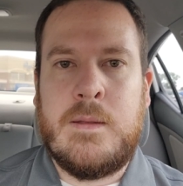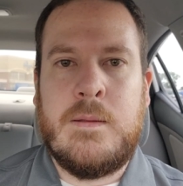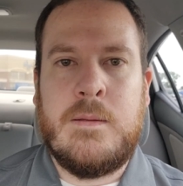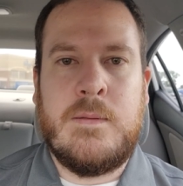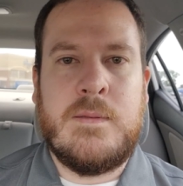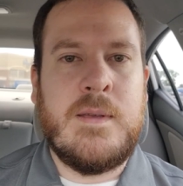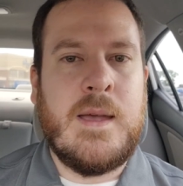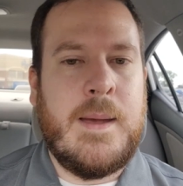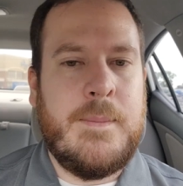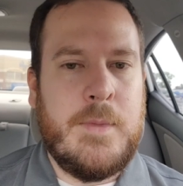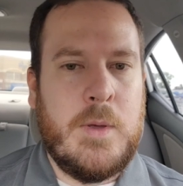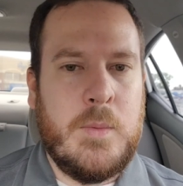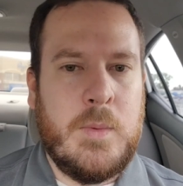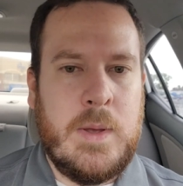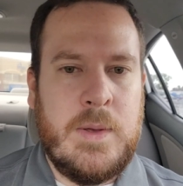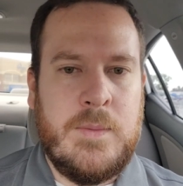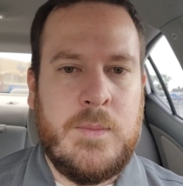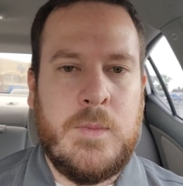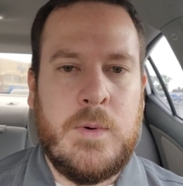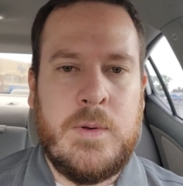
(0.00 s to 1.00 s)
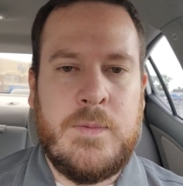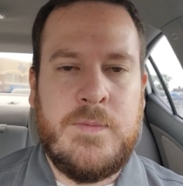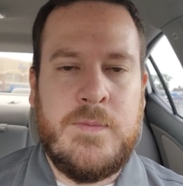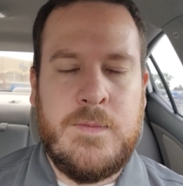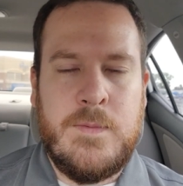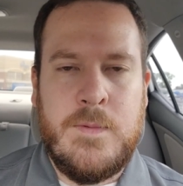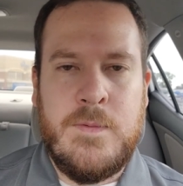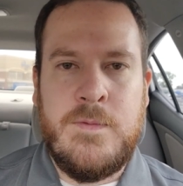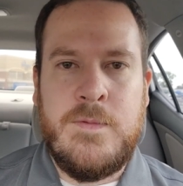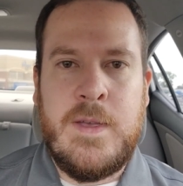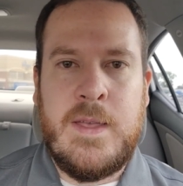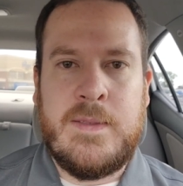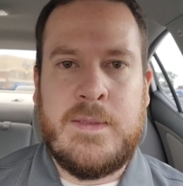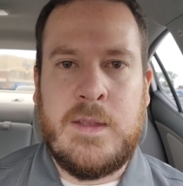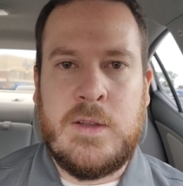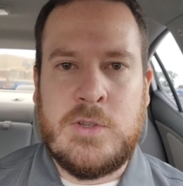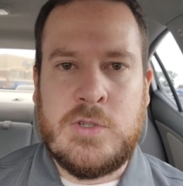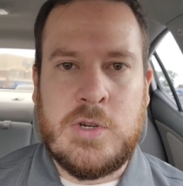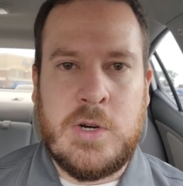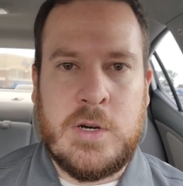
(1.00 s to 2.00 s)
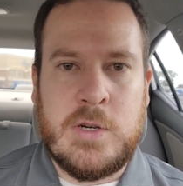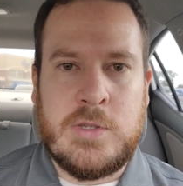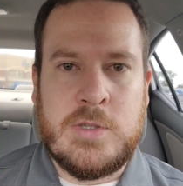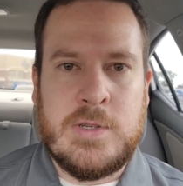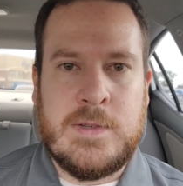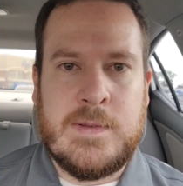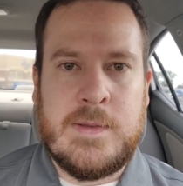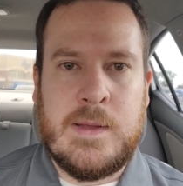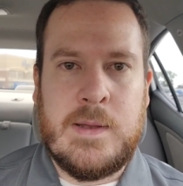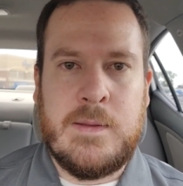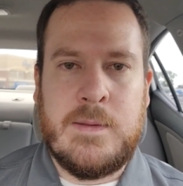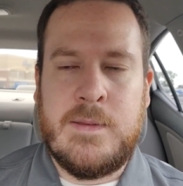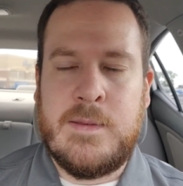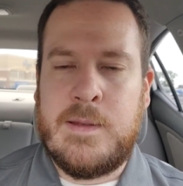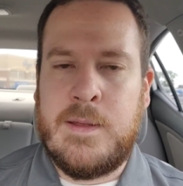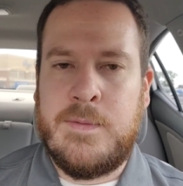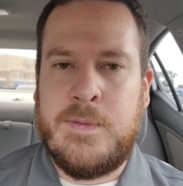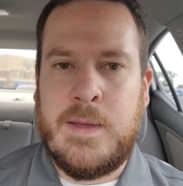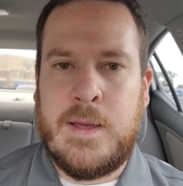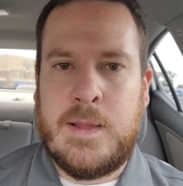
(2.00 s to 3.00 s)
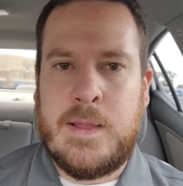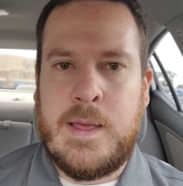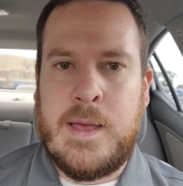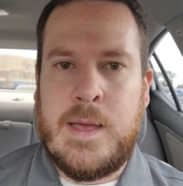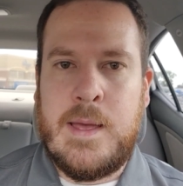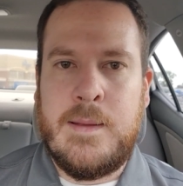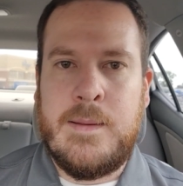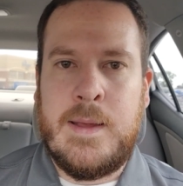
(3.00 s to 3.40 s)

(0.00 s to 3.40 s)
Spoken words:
time that we would visit churches and stuff like that.